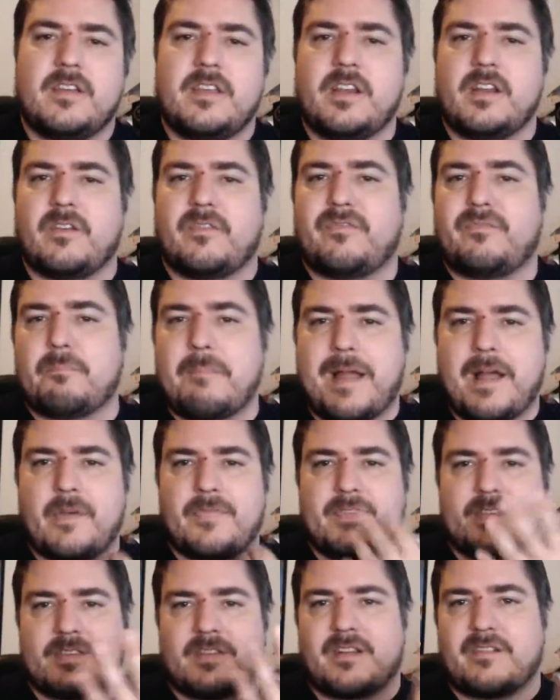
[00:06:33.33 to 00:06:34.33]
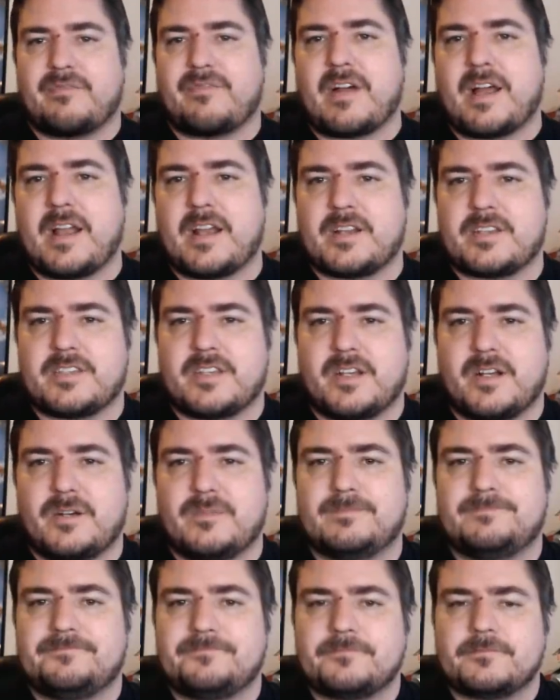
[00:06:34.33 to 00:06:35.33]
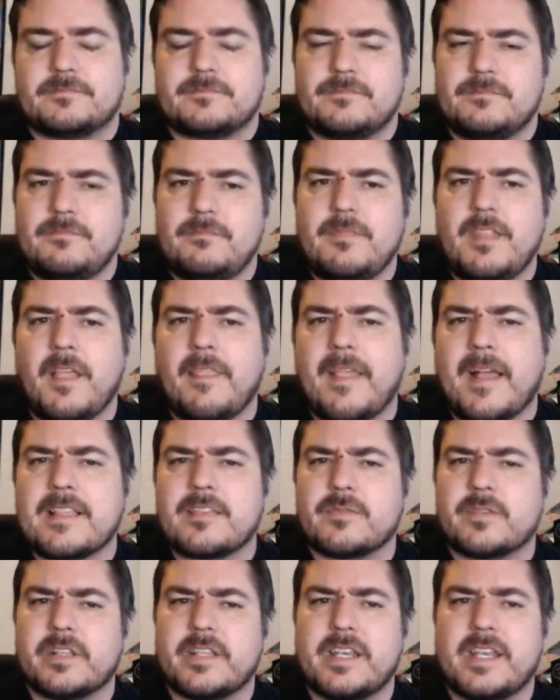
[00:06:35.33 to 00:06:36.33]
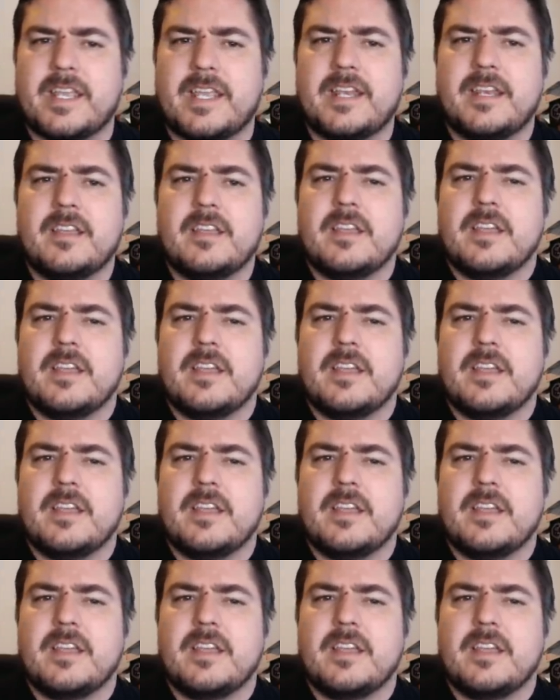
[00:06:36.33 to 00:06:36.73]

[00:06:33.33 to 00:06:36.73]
mouth is on fire. So that's really neat.